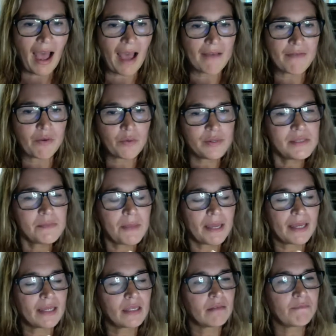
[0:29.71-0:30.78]
I've always
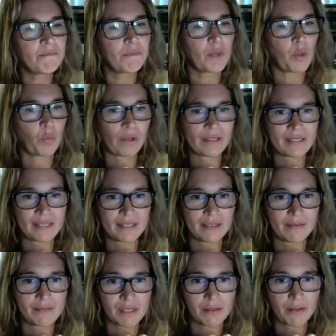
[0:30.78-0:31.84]
been one to give
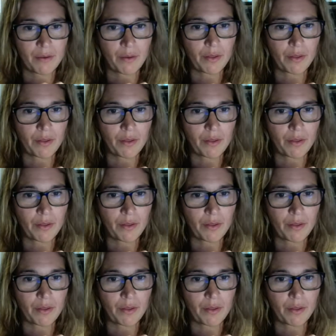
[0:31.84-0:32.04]
Zillow